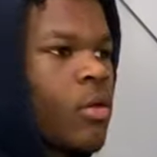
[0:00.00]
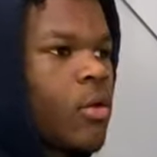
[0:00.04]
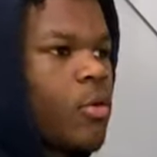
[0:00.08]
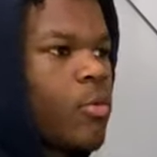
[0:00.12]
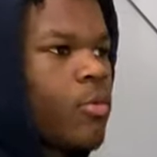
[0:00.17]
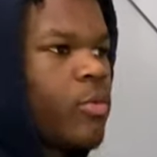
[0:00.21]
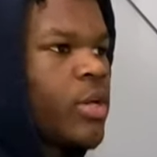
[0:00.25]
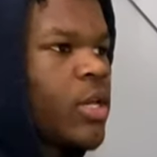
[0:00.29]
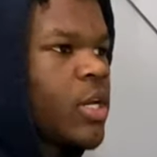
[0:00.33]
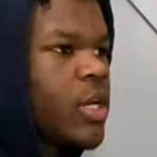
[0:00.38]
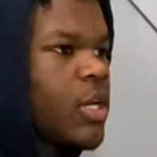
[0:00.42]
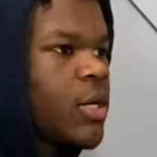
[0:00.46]

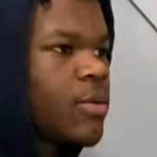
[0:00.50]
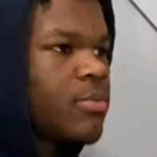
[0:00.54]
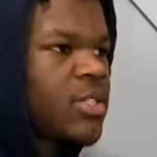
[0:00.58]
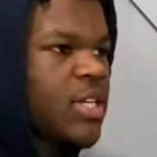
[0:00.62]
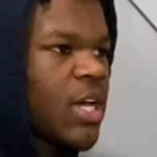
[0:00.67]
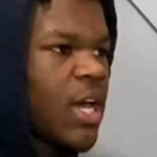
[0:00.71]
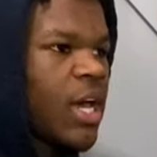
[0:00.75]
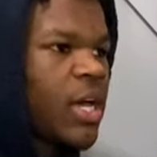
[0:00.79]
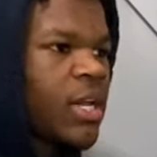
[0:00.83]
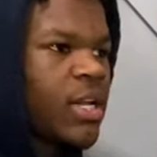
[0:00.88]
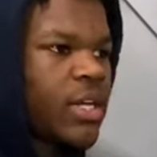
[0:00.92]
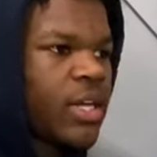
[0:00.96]
We ended up
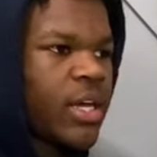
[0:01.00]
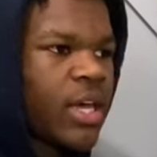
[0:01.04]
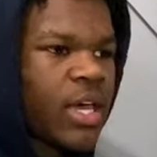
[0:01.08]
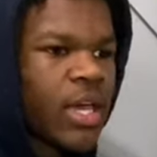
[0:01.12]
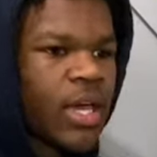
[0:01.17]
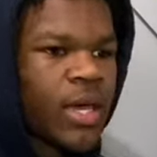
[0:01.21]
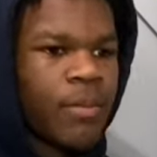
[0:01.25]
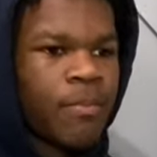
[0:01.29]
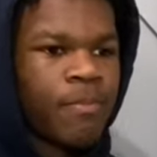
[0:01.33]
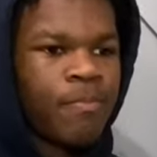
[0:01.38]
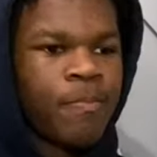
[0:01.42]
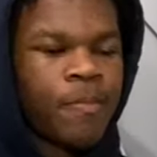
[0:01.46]
tying the
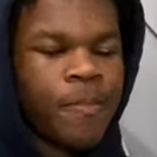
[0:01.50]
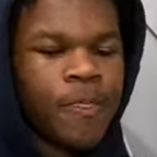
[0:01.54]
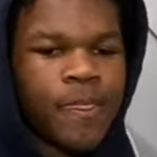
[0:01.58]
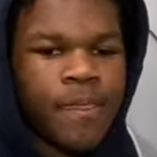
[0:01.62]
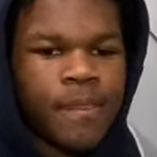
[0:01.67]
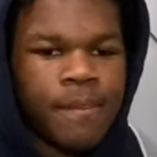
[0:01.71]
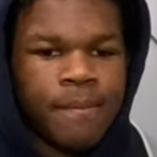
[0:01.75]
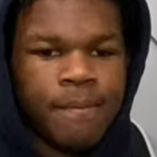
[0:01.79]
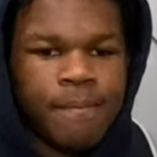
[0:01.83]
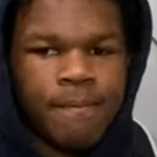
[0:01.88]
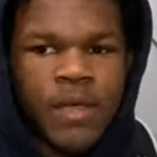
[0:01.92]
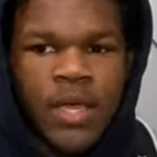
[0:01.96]
game.
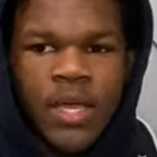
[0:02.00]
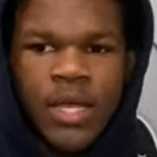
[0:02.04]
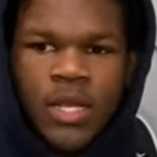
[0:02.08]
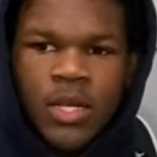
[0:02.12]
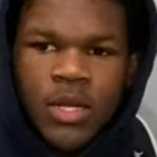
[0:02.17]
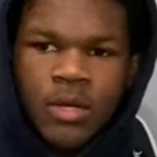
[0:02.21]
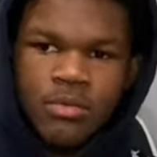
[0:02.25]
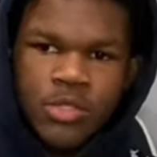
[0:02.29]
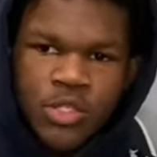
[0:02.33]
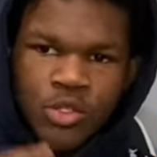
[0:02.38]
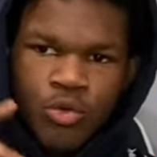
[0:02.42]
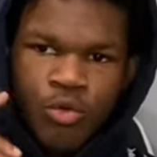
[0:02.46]
They ended
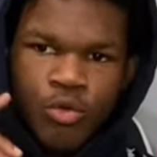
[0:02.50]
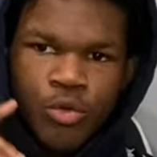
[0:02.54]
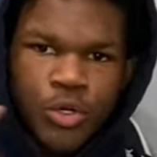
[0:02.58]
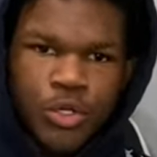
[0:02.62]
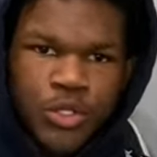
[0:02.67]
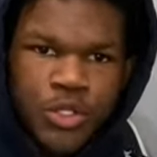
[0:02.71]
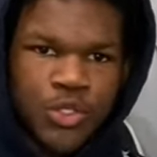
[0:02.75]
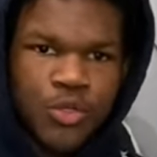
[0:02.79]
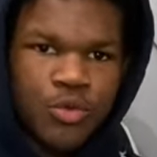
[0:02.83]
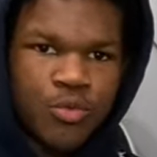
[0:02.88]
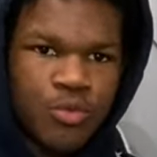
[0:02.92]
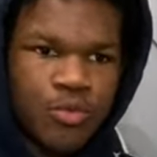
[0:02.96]
up scoring
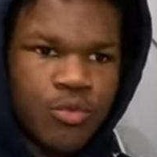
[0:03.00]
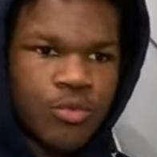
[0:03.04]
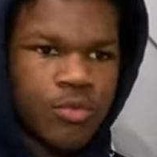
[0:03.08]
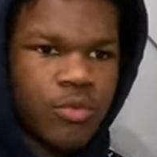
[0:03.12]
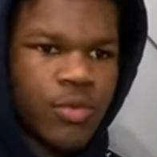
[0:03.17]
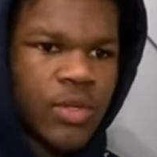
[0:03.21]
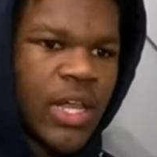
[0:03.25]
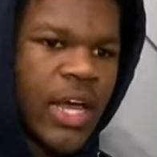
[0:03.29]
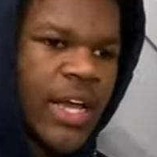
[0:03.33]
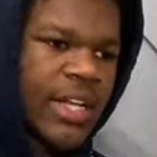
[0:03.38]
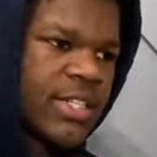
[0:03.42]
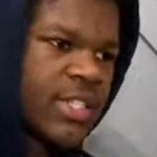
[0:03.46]
a two
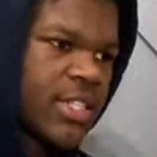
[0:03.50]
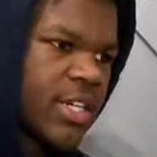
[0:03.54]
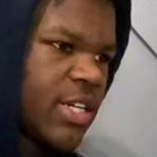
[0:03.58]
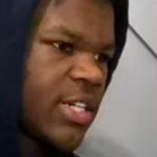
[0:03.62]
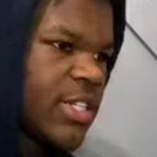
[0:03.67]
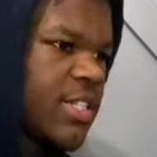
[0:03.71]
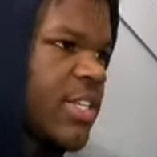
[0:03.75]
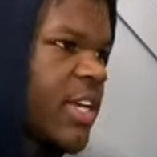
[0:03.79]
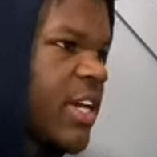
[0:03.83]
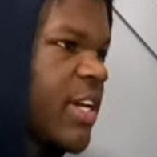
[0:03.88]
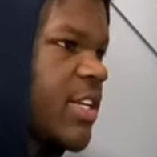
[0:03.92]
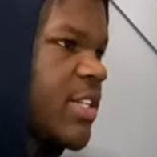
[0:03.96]
with, like, 10
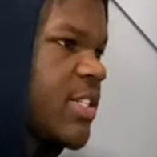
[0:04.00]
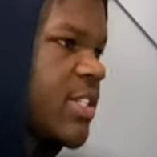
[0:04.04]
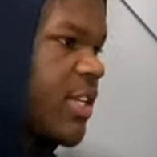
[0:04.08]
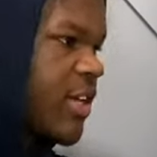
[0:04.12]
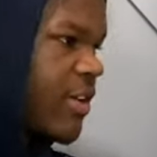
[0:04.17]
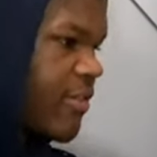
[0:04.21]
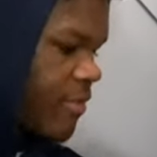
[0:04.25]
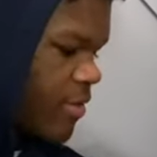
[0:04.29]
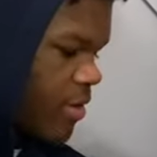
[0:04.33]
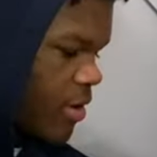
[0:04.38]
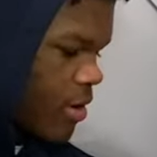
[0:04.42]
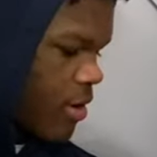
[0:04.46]
seconds
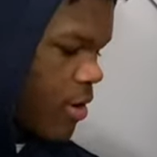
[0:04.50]
left.